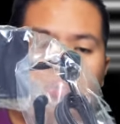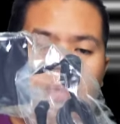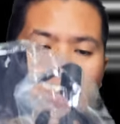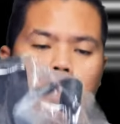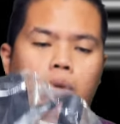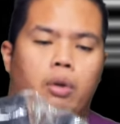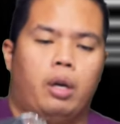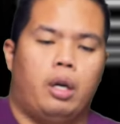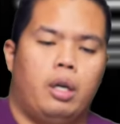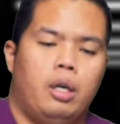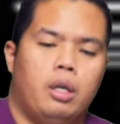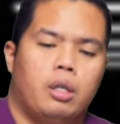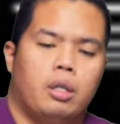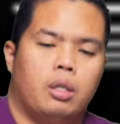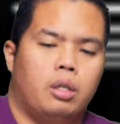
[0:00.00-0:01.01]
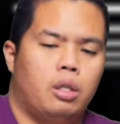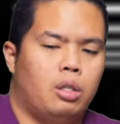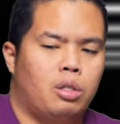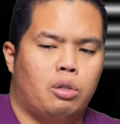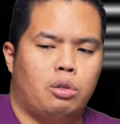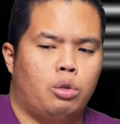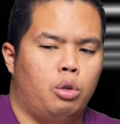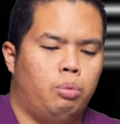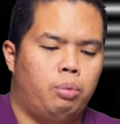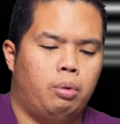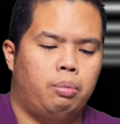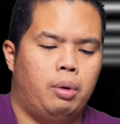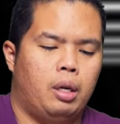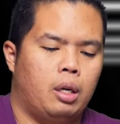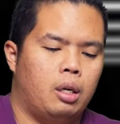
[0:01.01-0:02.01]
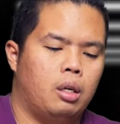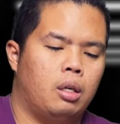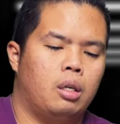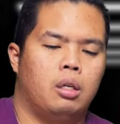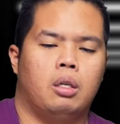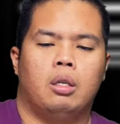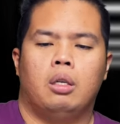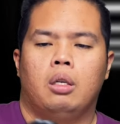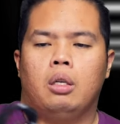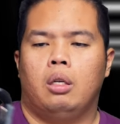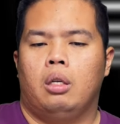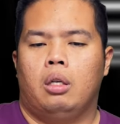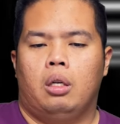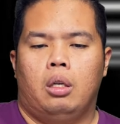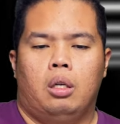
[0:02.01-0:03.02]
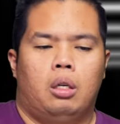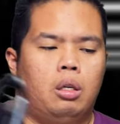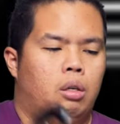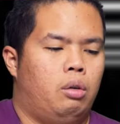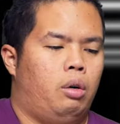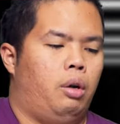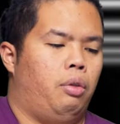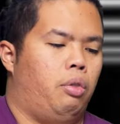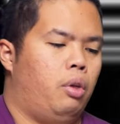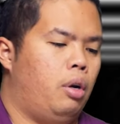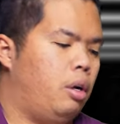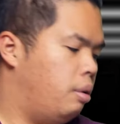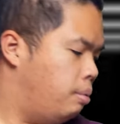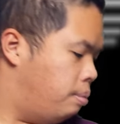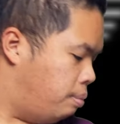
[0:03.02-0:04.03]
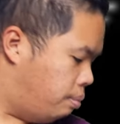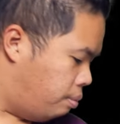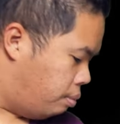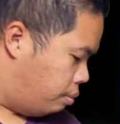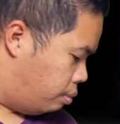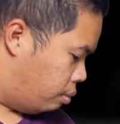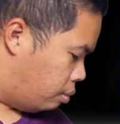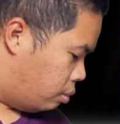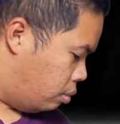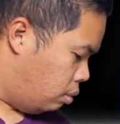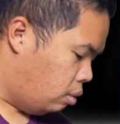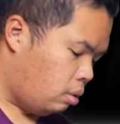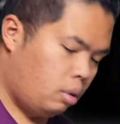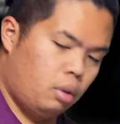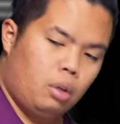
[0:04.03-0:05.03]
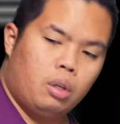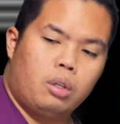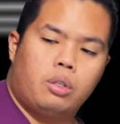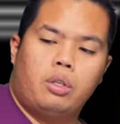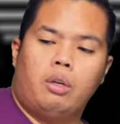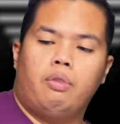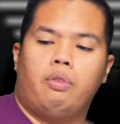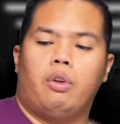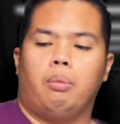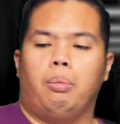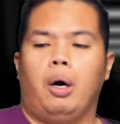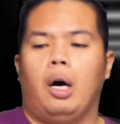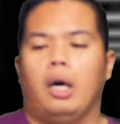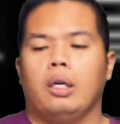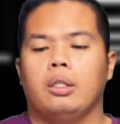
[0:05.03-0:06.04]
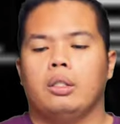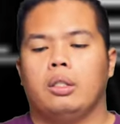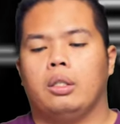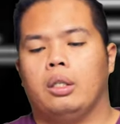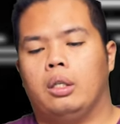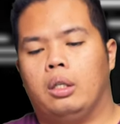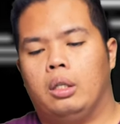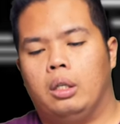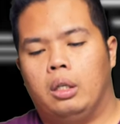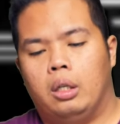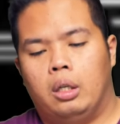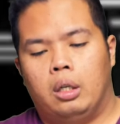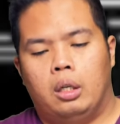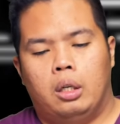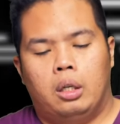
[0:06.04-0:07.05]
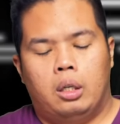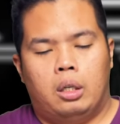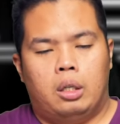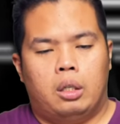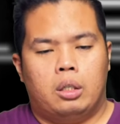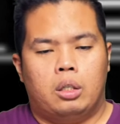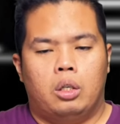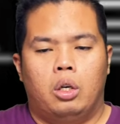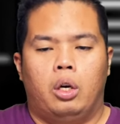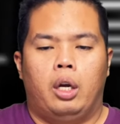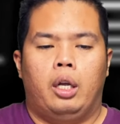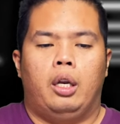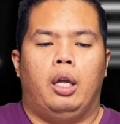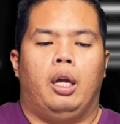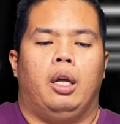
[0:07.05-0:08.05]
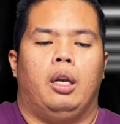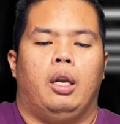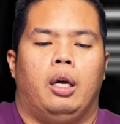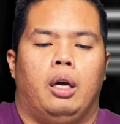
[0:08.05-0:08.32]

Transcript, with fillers: brick right here, just super big, right there. That's it for the box. Let's go ahead and